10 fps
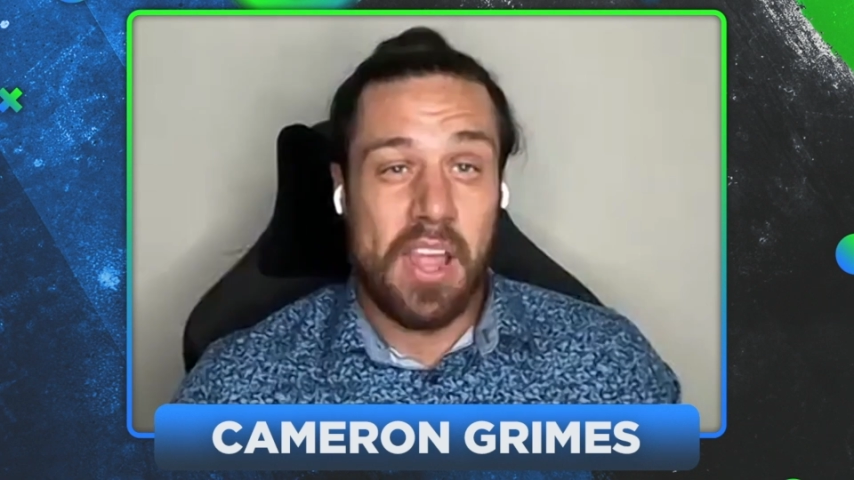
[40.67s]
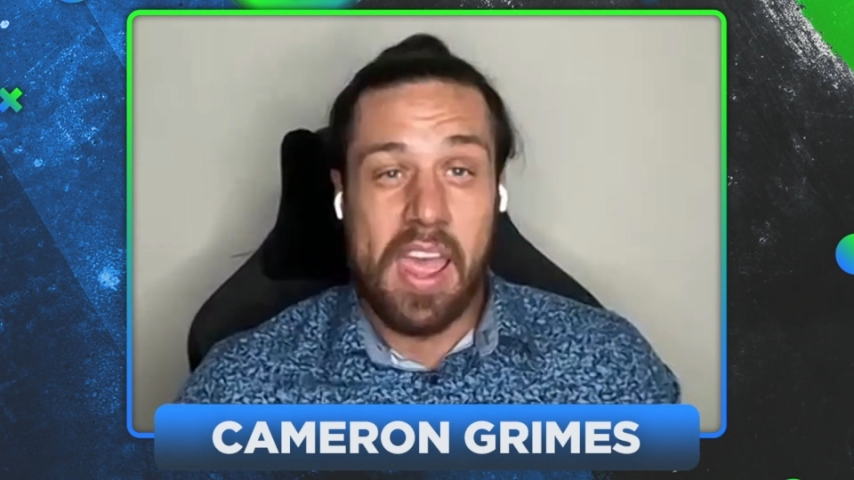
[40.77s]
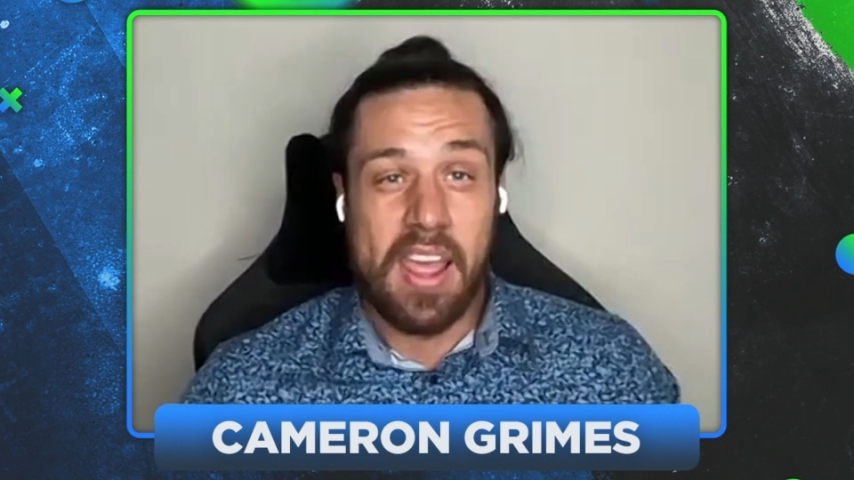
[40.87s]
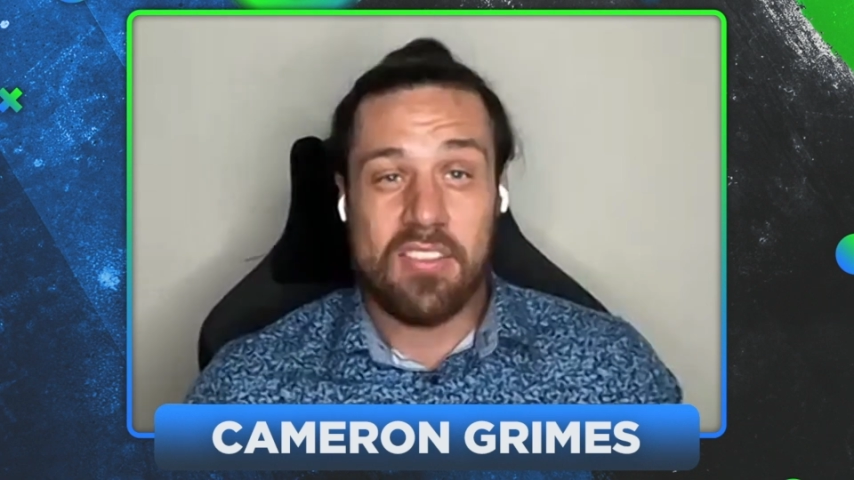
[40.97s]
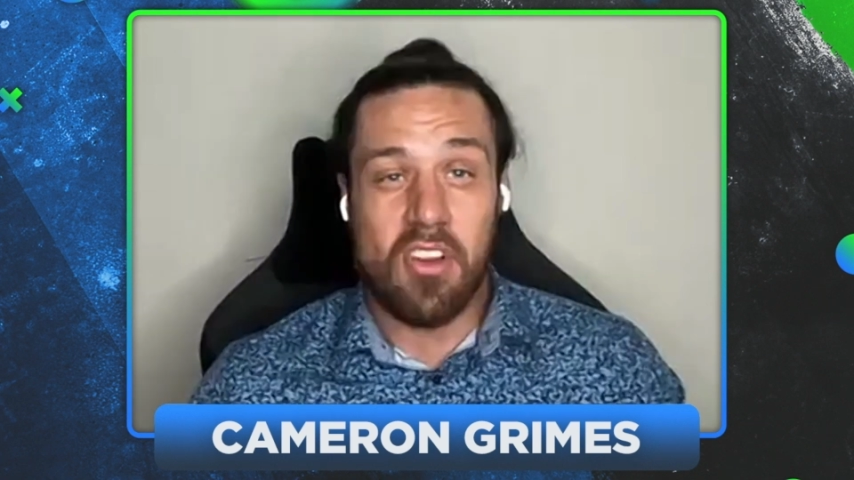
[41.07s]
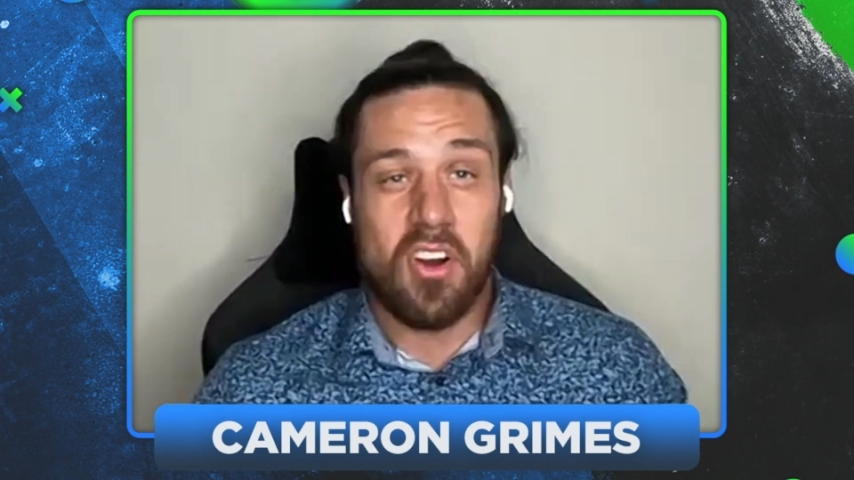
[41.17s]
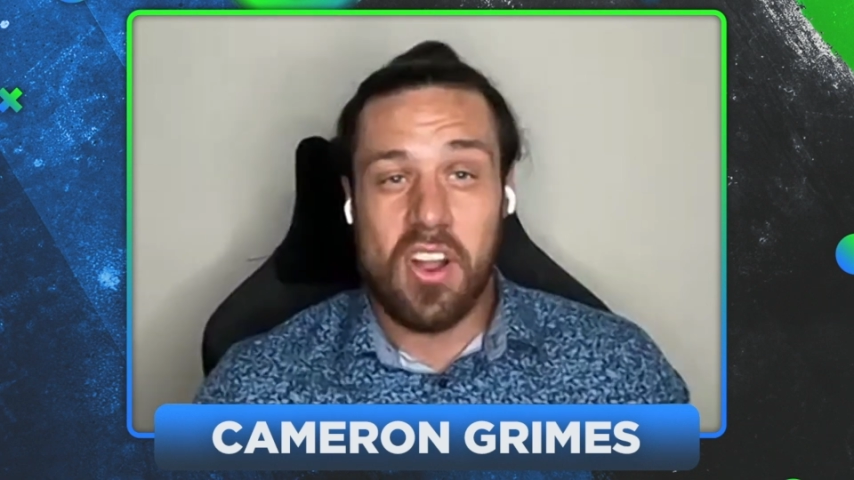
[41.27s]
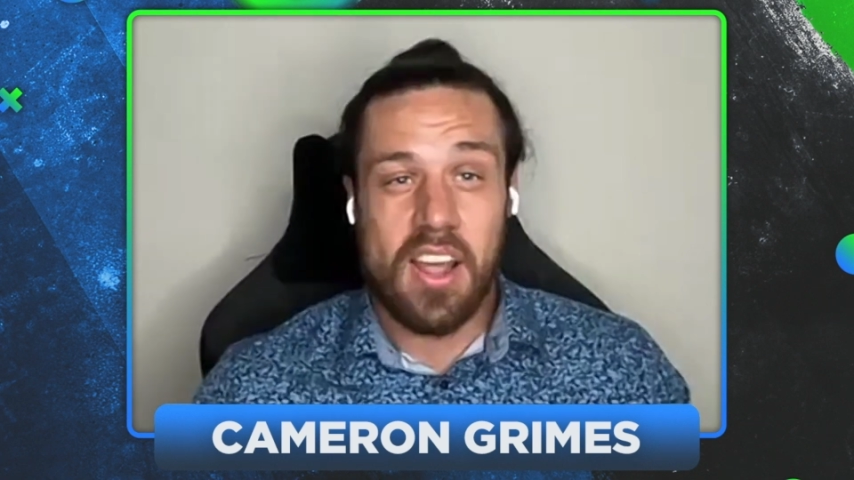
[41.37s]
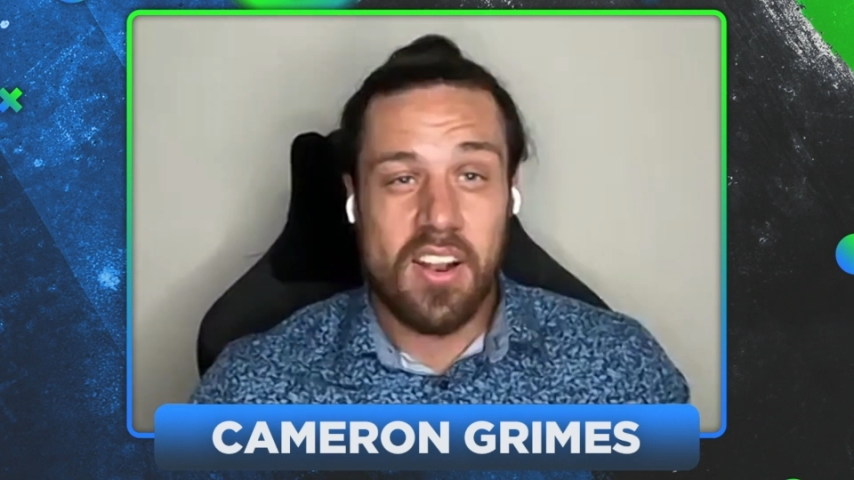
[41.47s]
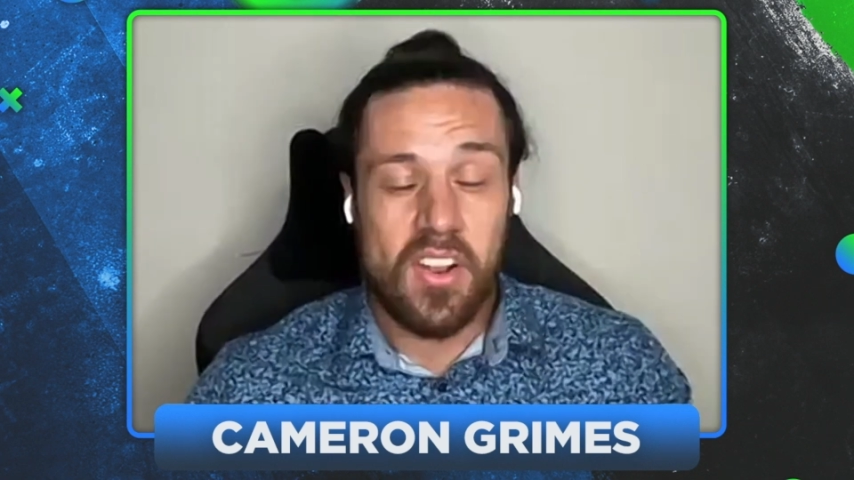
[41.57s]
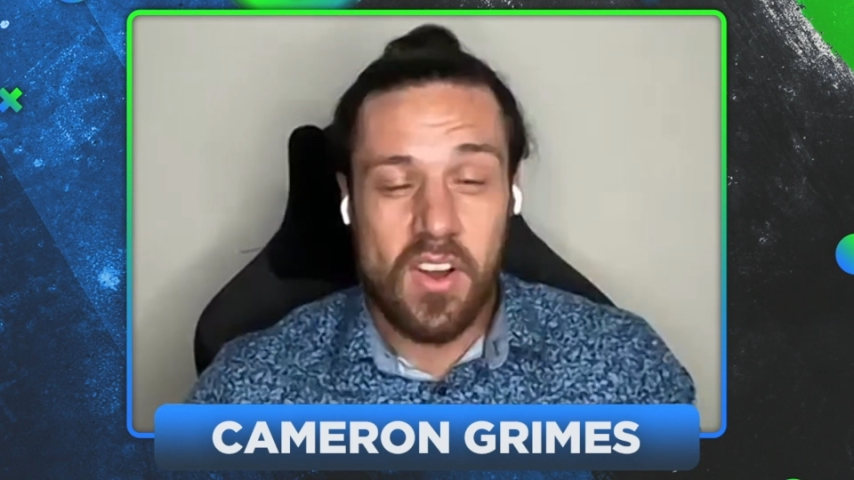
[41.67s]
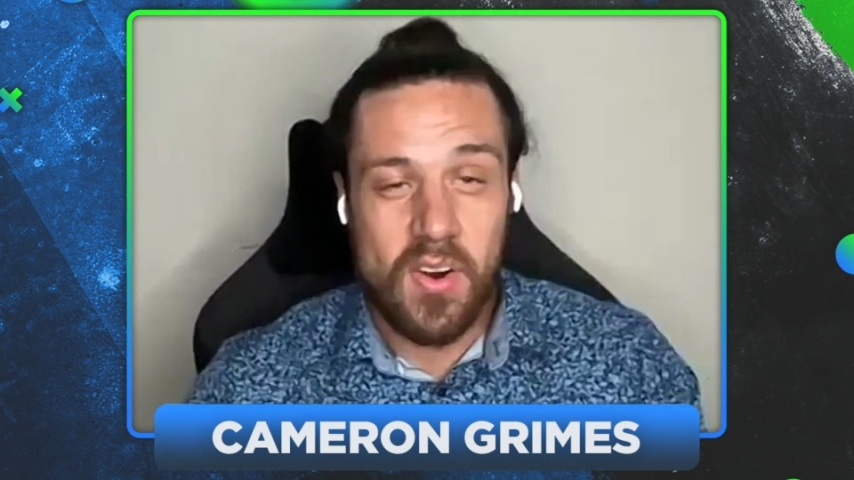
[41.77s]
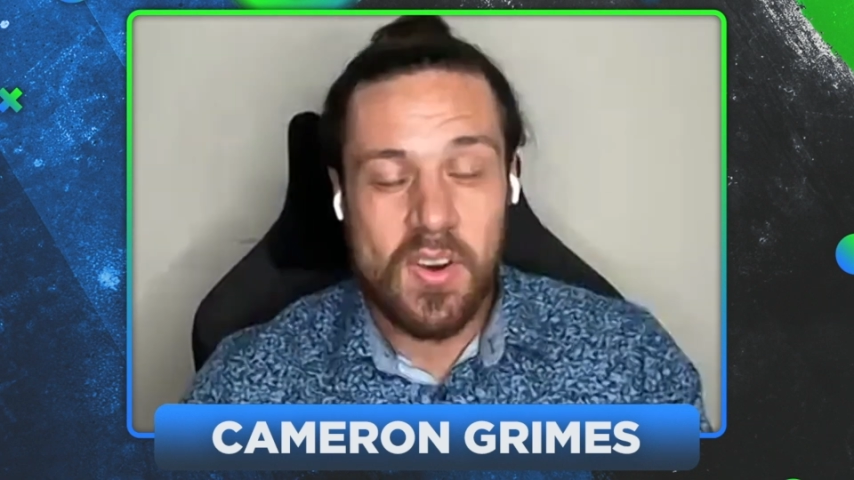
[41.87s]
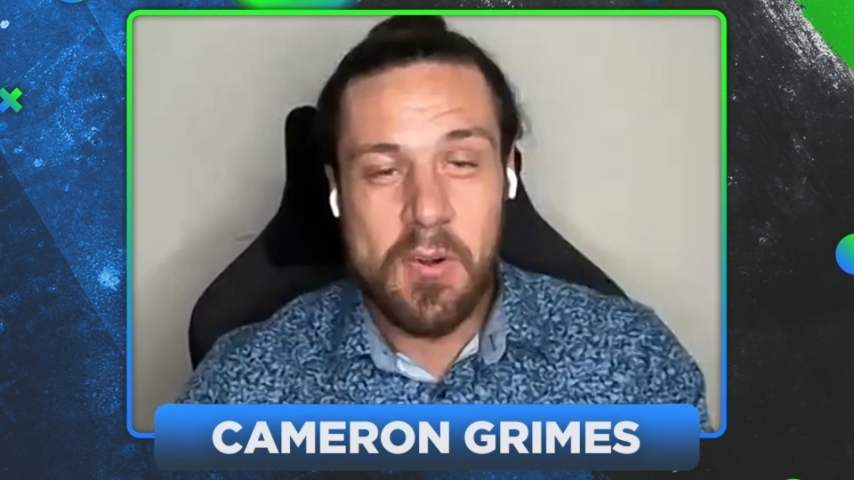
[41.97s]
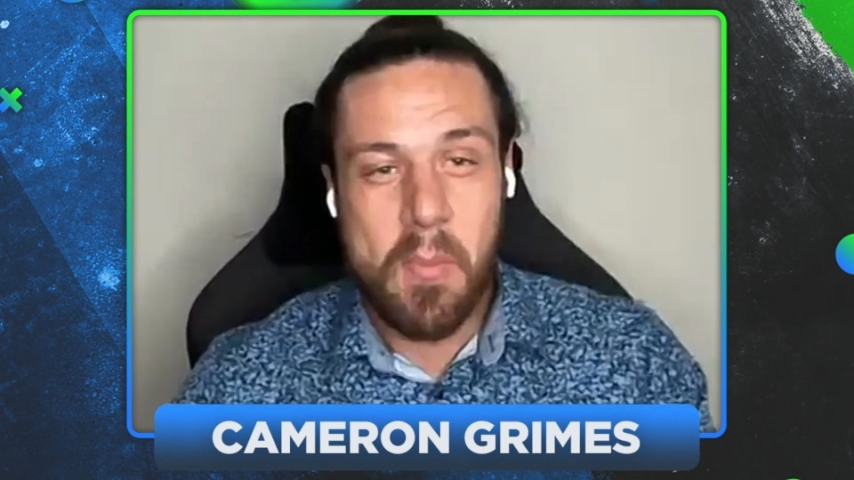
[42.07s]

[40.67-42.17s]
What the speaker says: hands-on. I don't know.